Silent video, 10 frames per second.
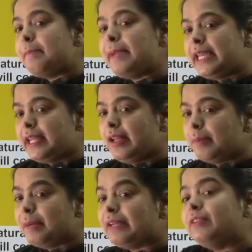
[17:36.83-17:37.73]
meaning
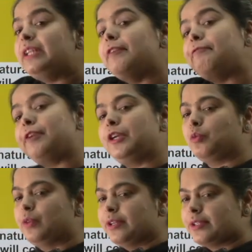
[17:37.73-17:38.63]
but with different
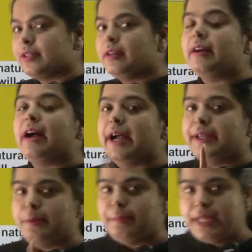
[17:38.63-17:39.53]
words. I
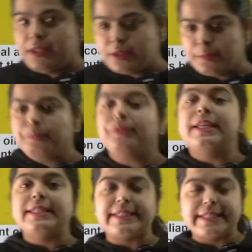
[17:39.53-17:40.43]
repeat,
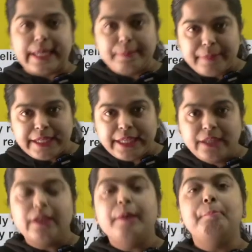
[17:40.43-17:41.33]
same
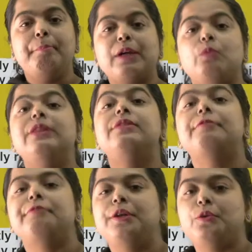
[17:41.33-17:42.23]
meaning but with
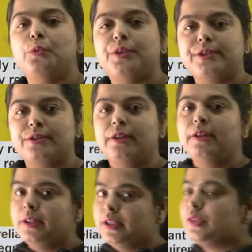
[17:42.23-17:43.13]
different words.
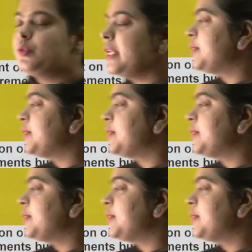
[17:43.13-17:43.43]
So let's